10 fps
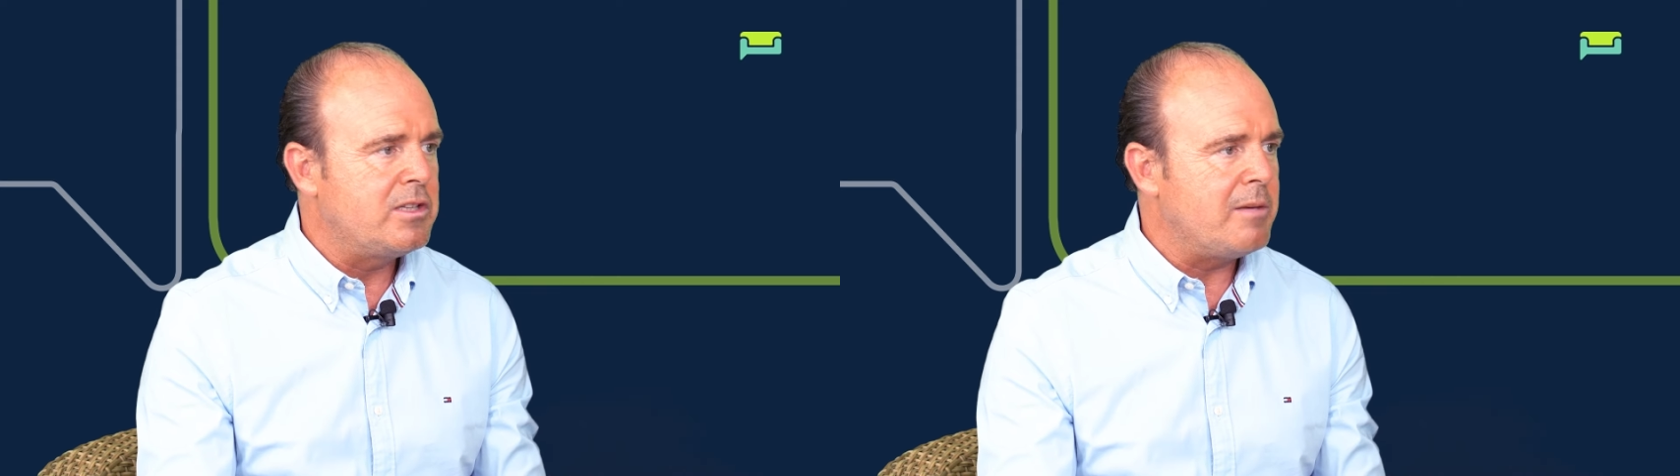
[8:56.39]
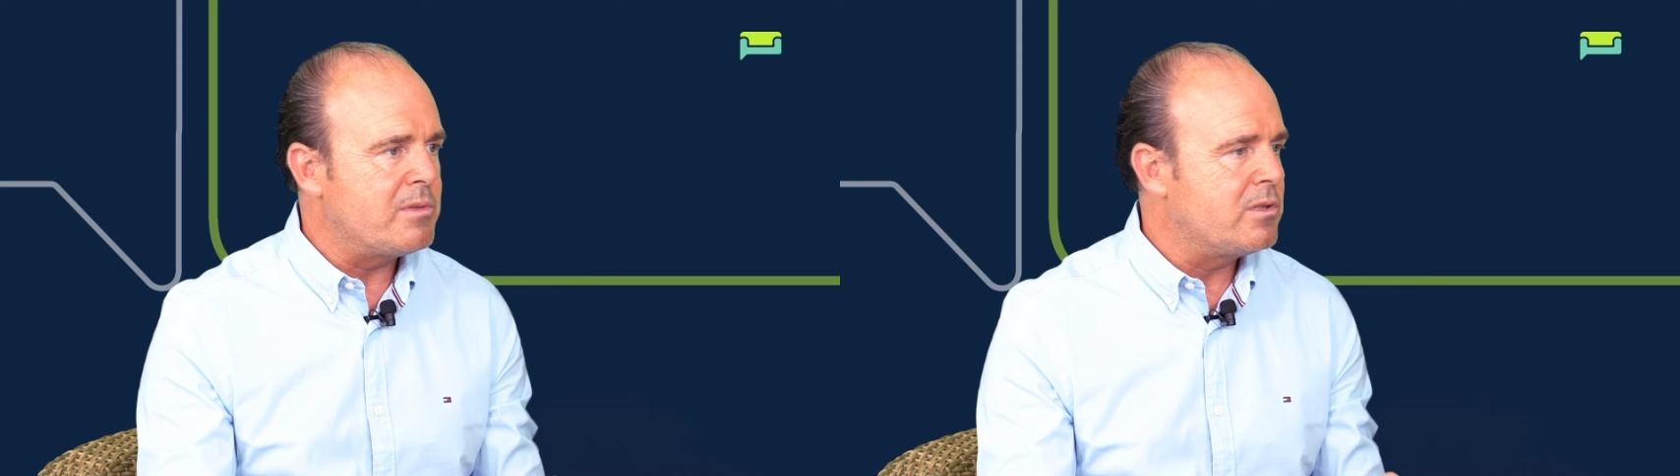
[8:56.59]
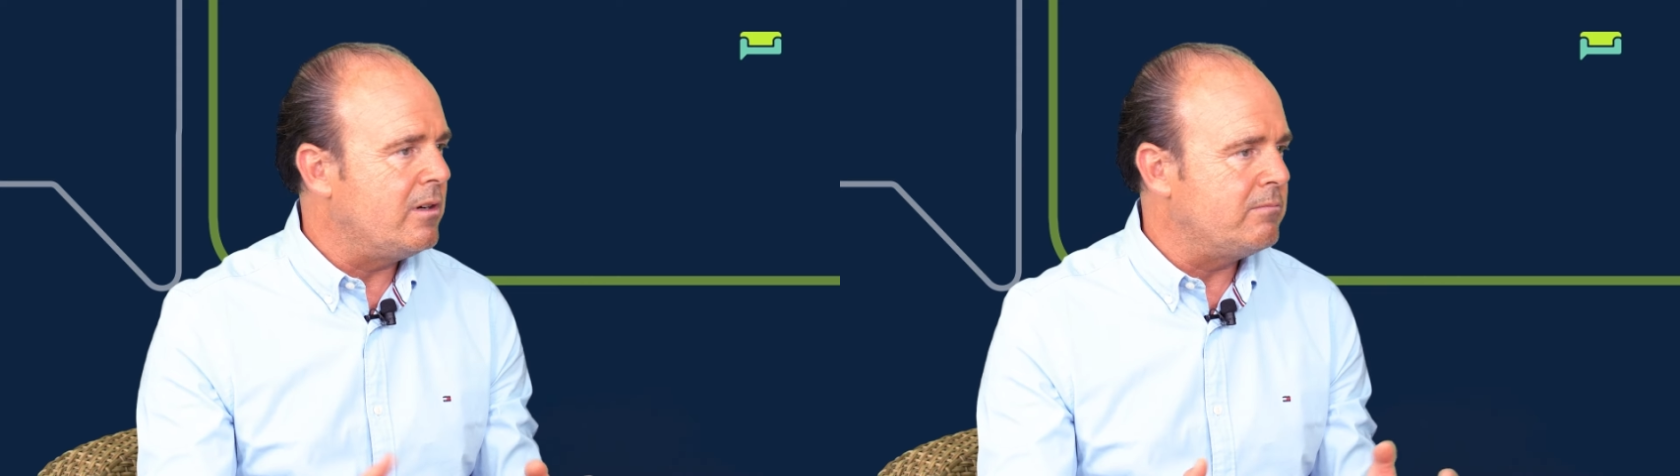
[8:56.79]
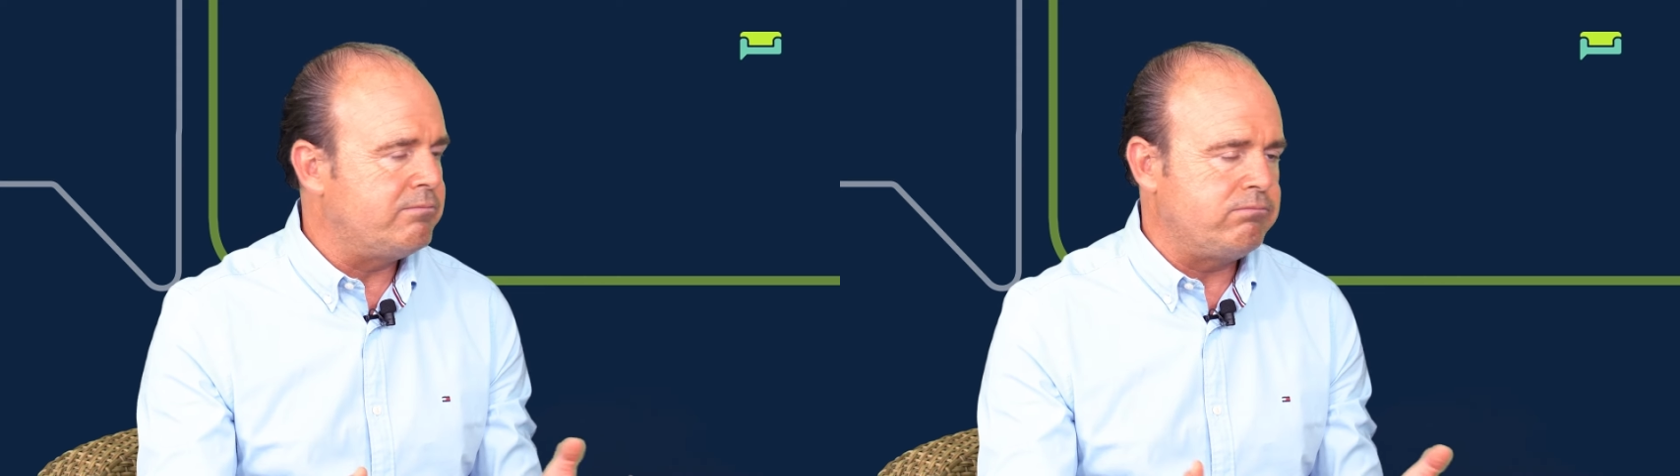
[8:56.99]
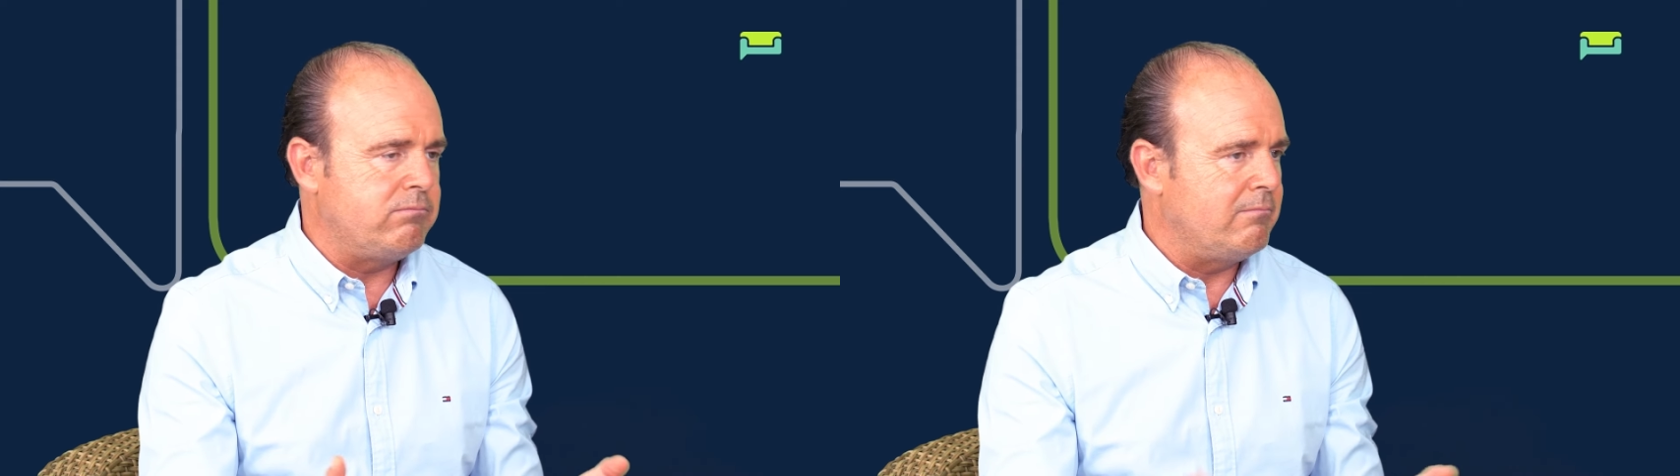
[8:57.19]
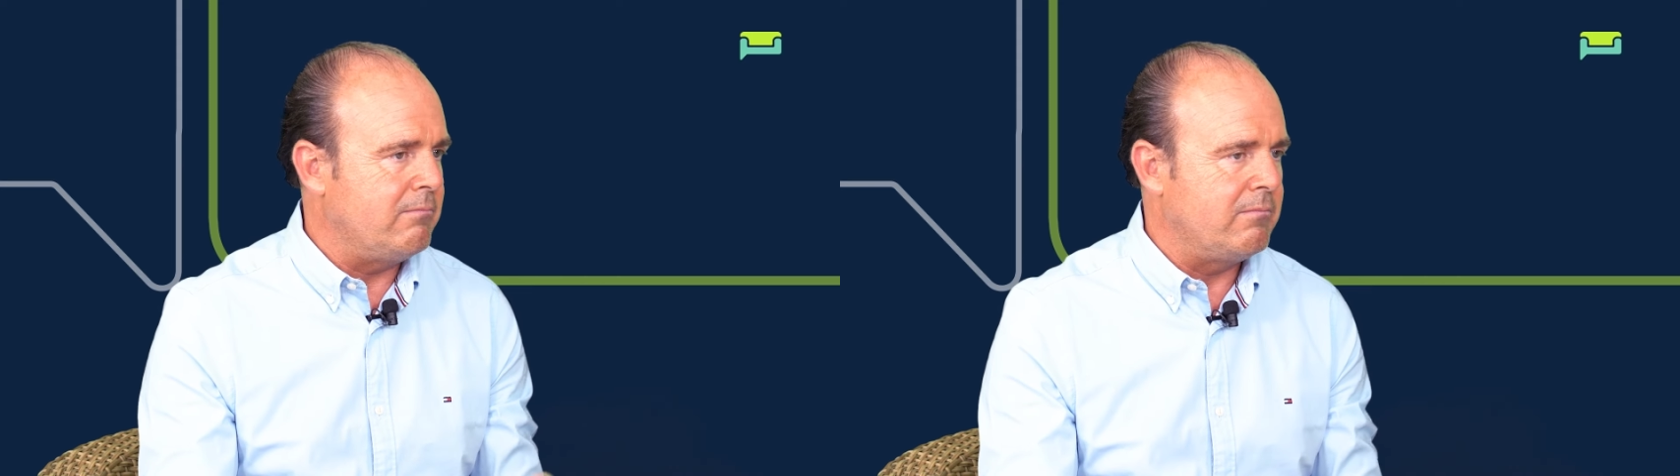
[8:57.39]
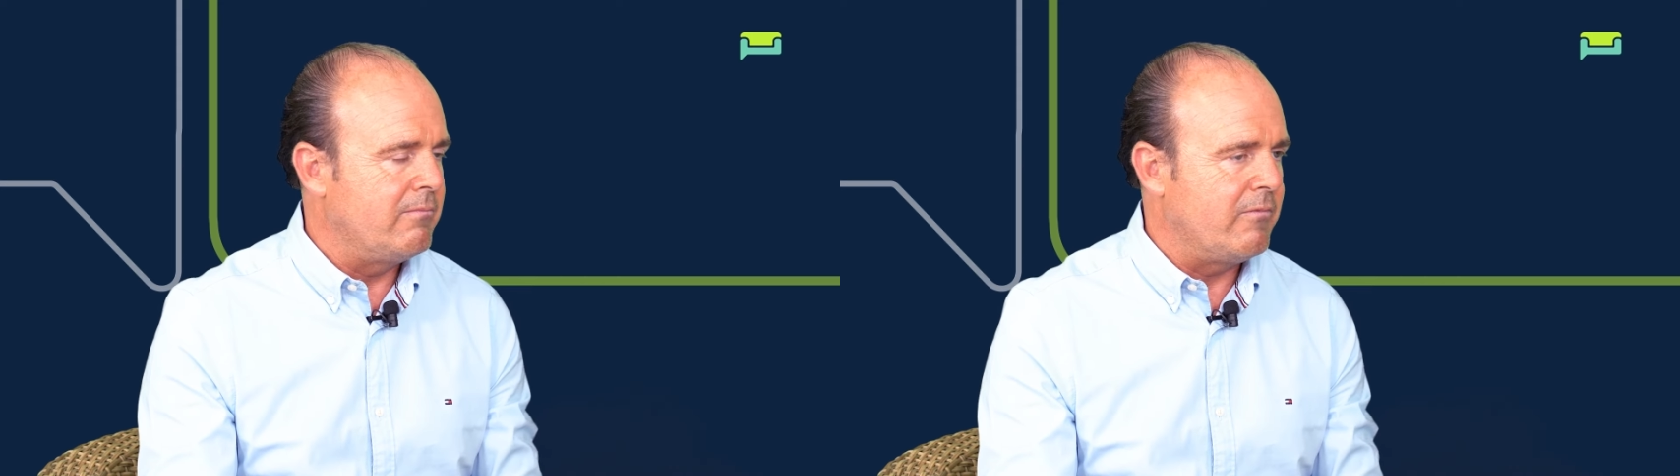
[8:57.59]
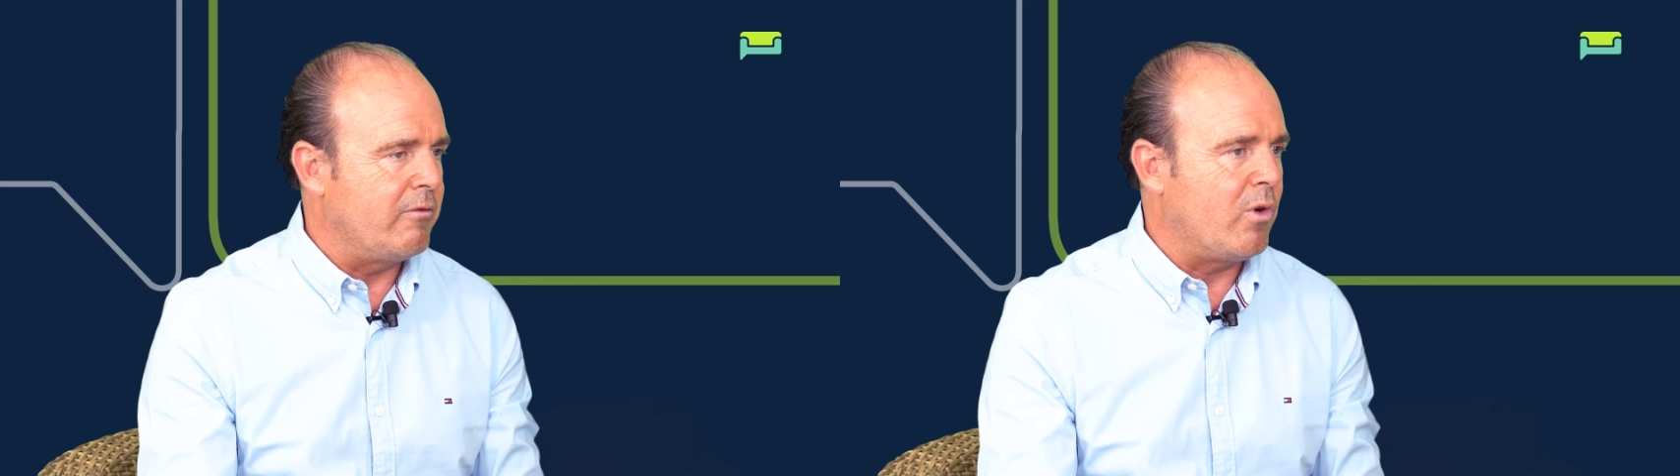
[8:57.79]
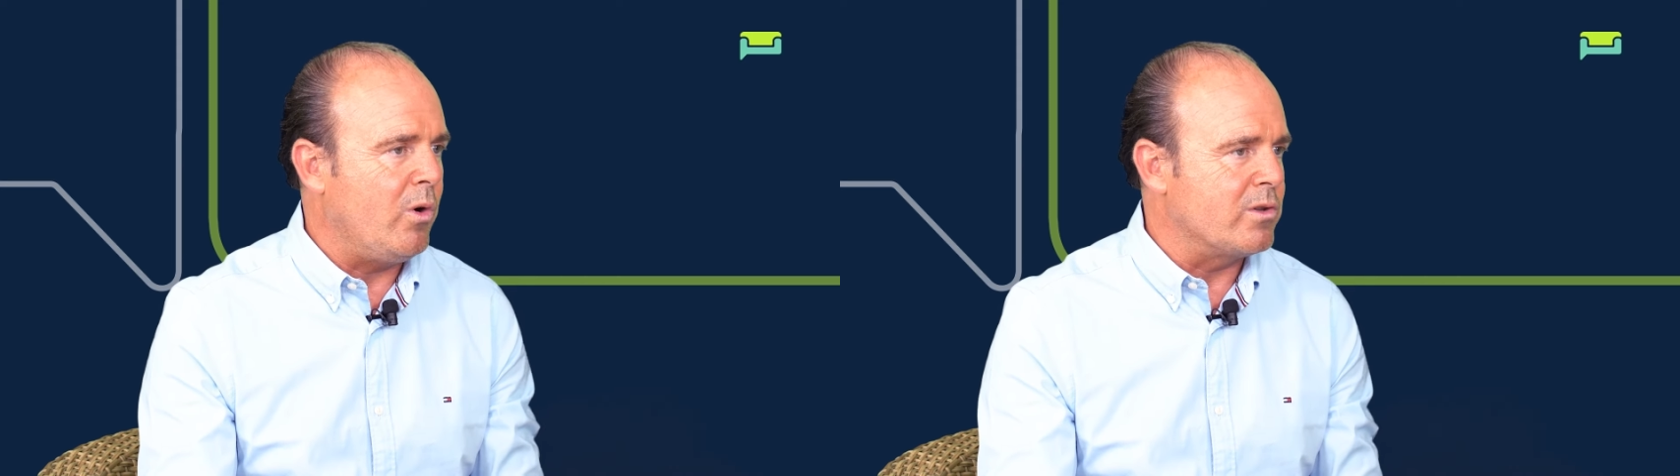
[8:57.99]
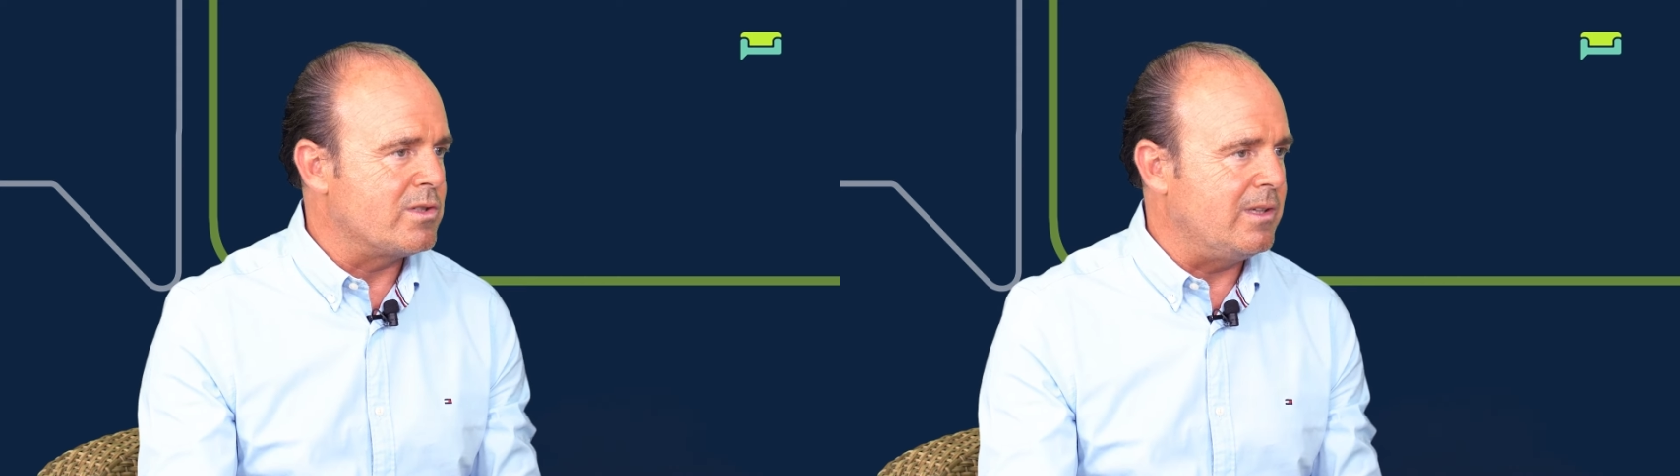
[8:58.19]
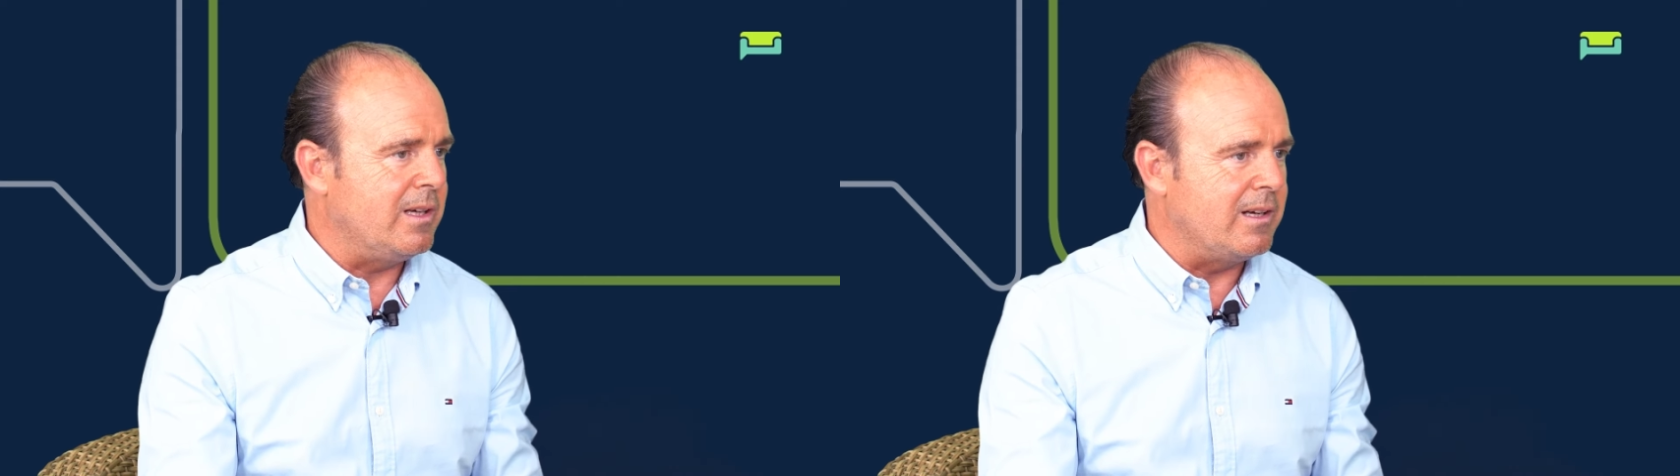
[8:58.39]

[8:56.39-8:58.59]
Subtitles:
terms of course,